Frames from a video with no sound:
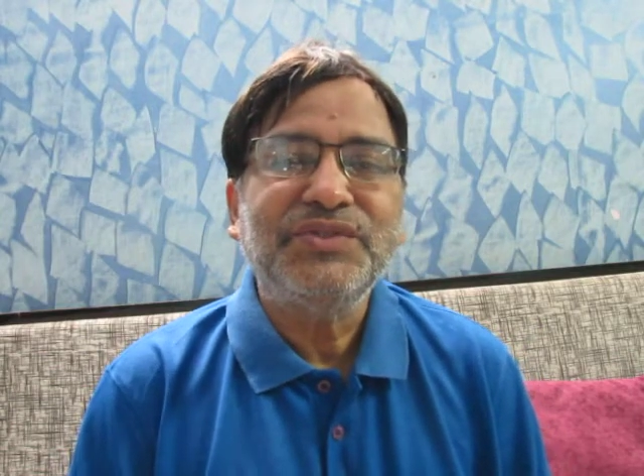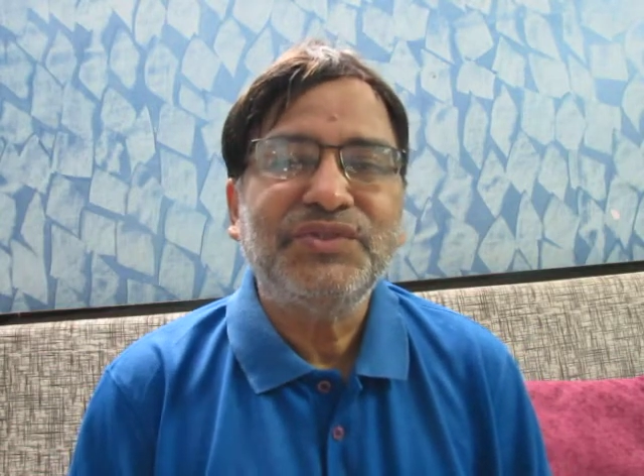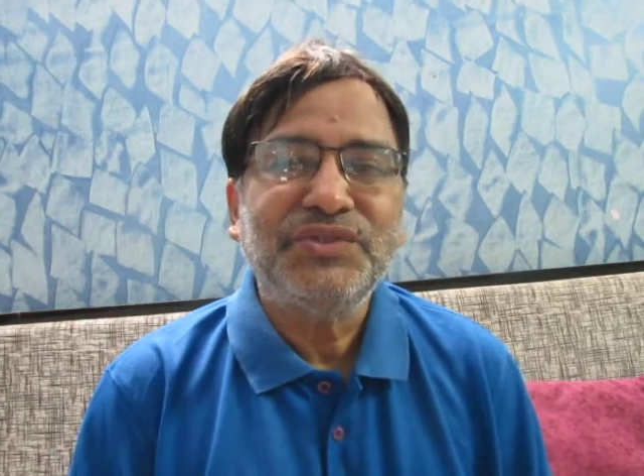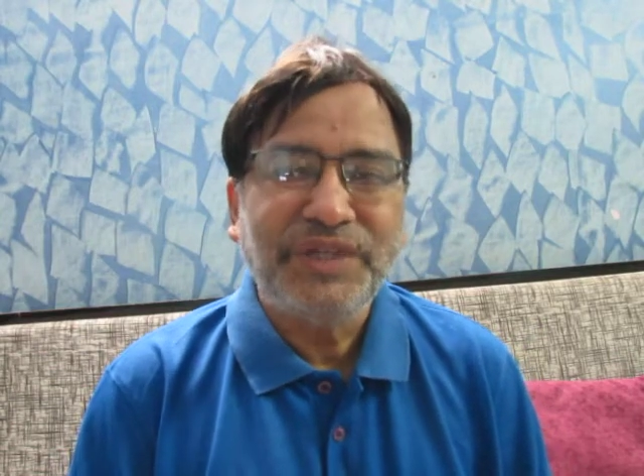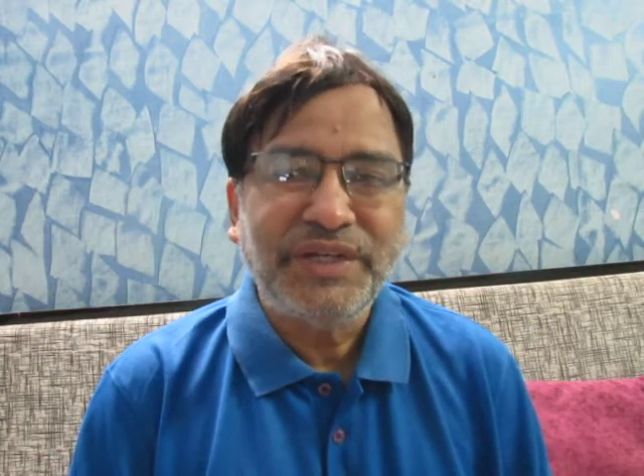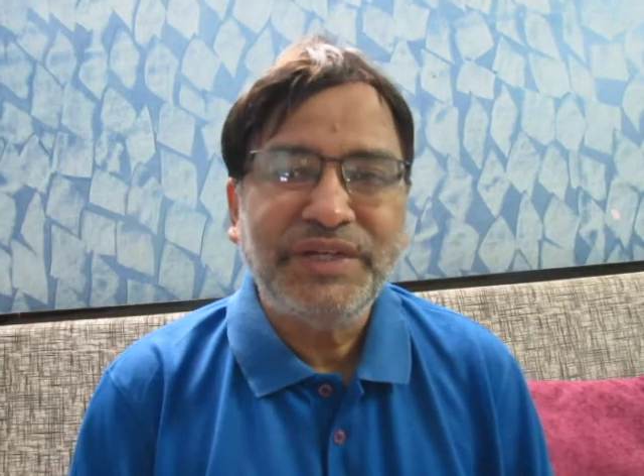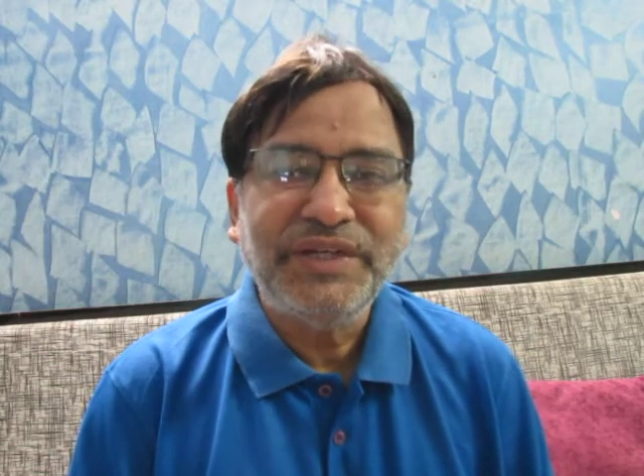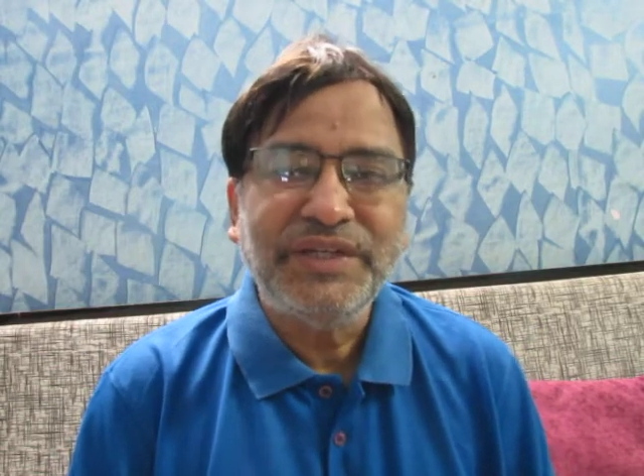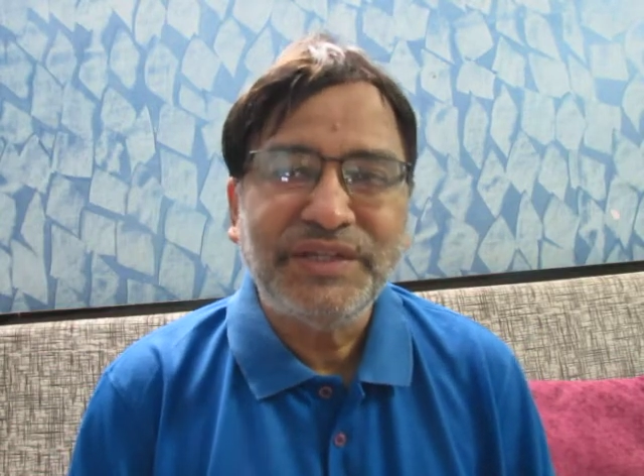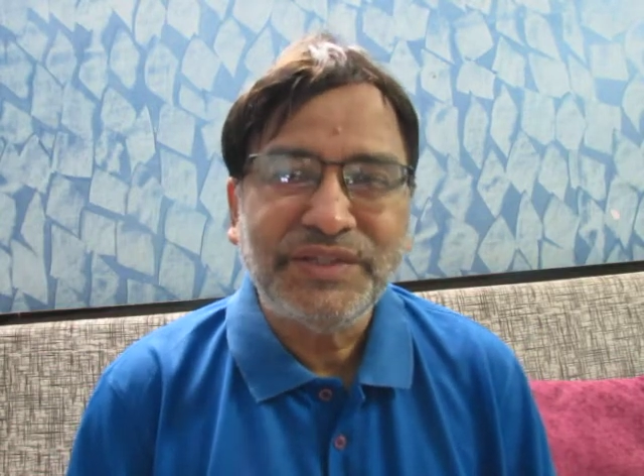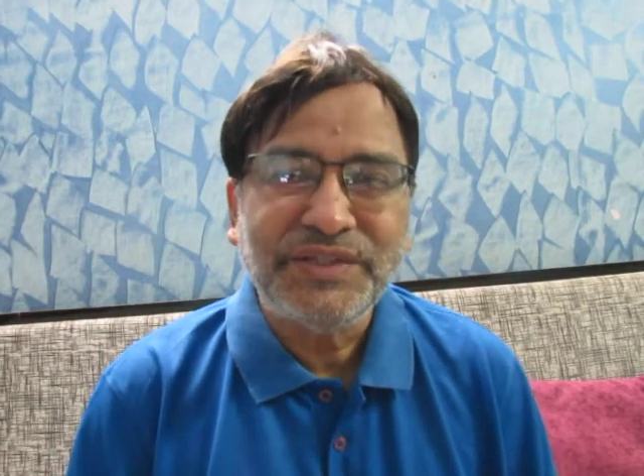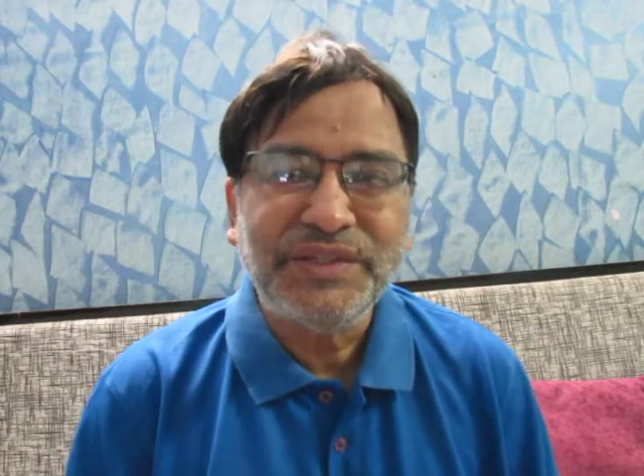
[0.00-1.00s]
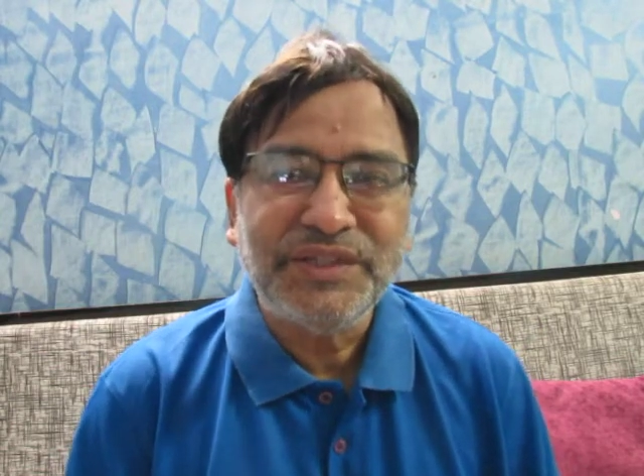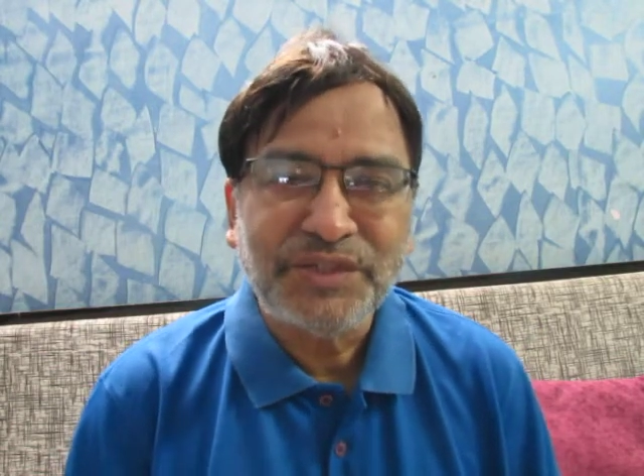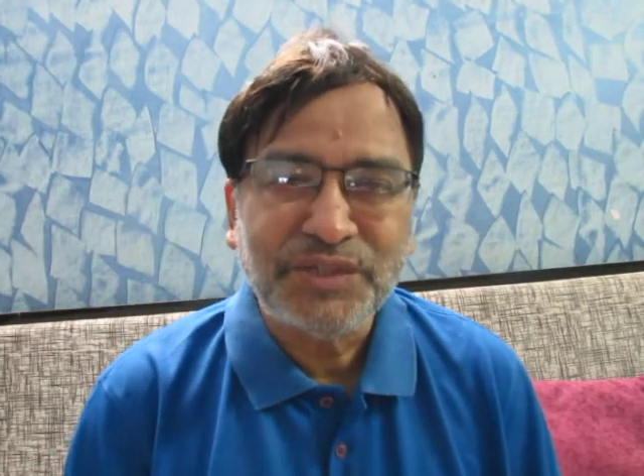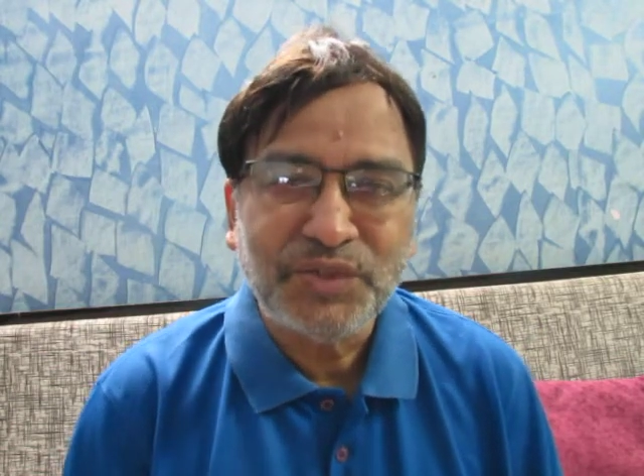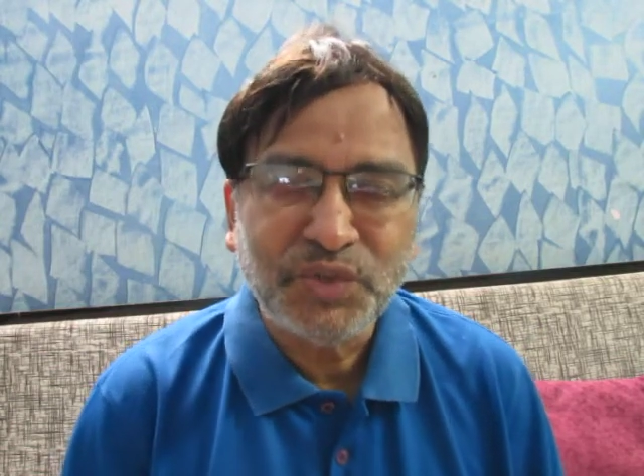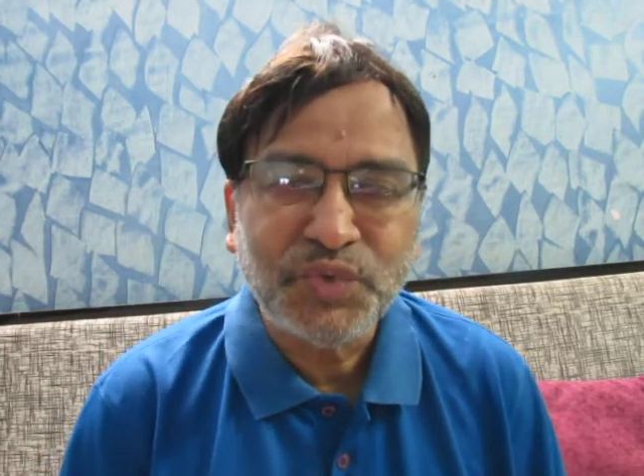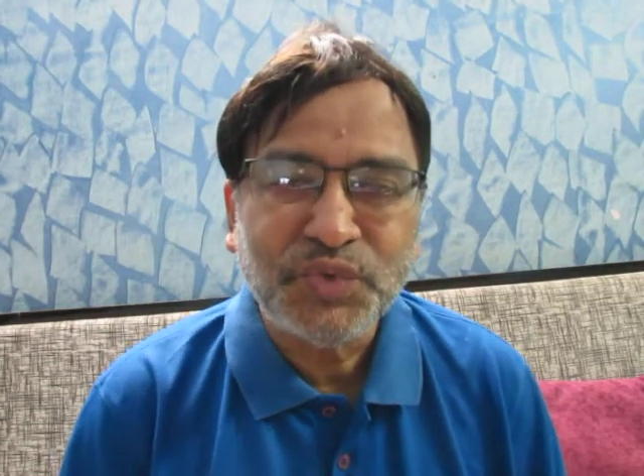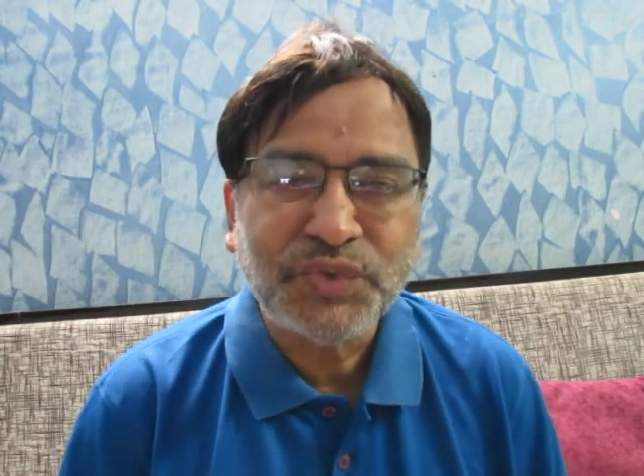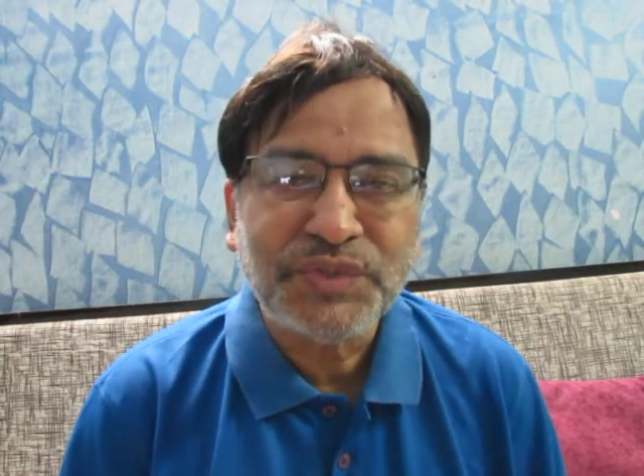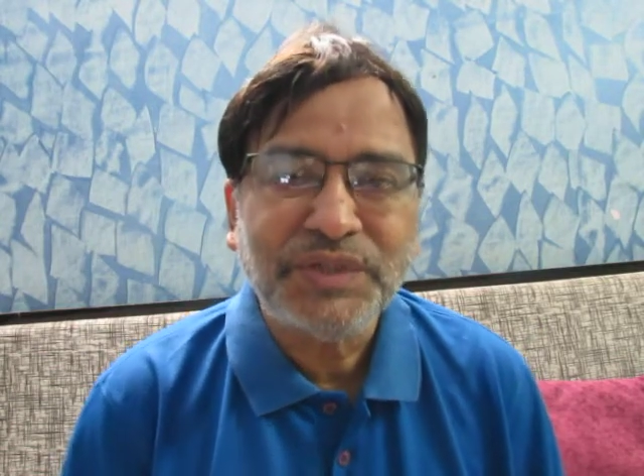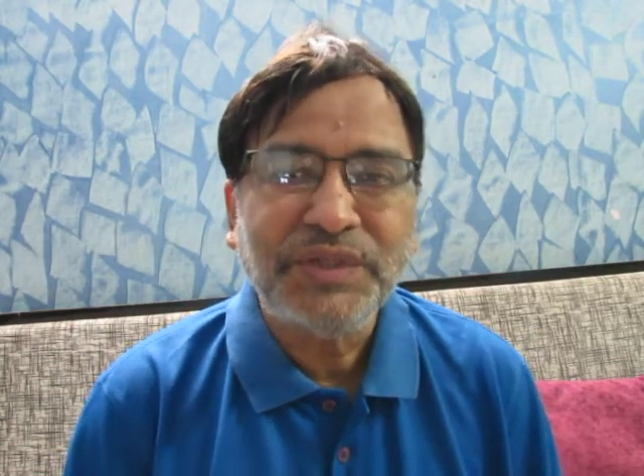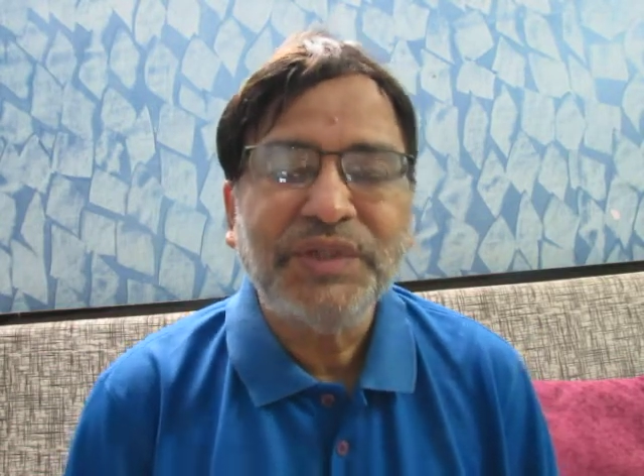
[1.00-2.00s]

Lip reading: child is introduced,